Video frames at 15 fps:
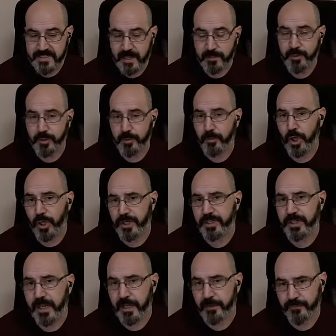some of the
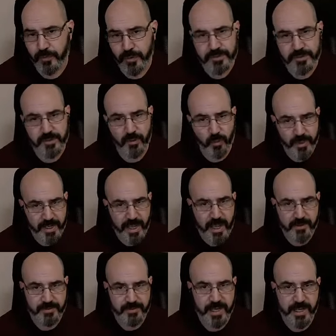marketing effort that we
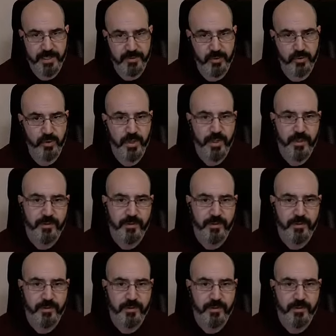have to handle.